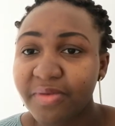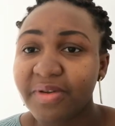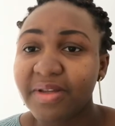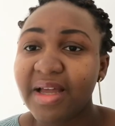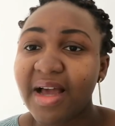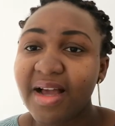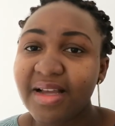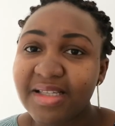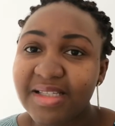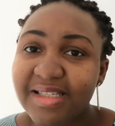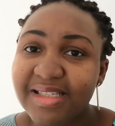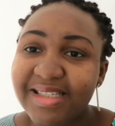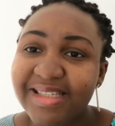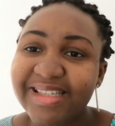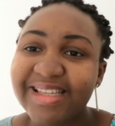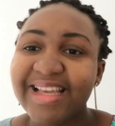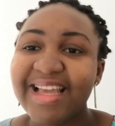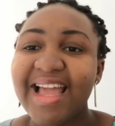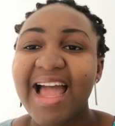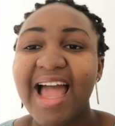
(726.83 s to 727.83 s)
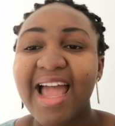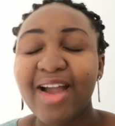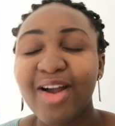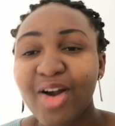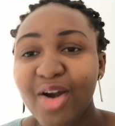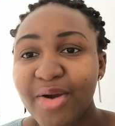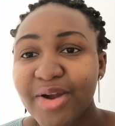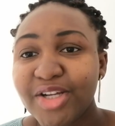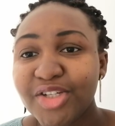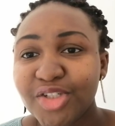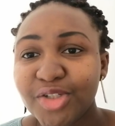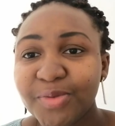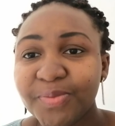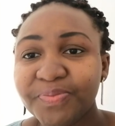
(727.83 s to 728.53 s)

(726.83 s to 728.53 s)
If it has, I encourage